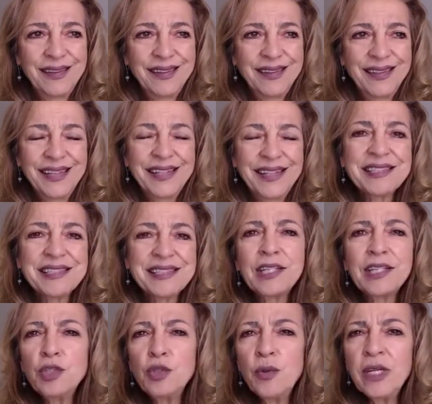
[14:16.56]
It's like
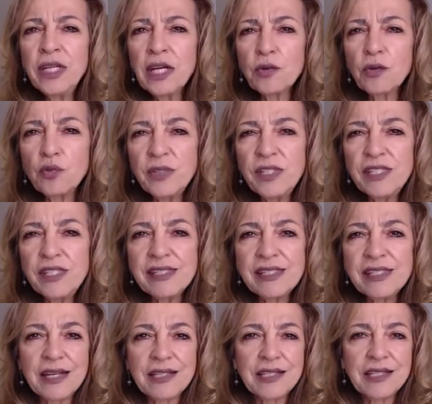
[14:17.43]
doing a
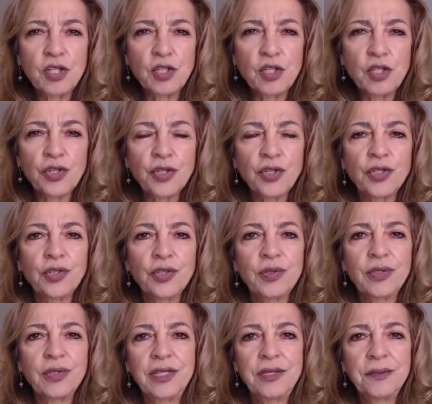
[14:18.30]
reset internally.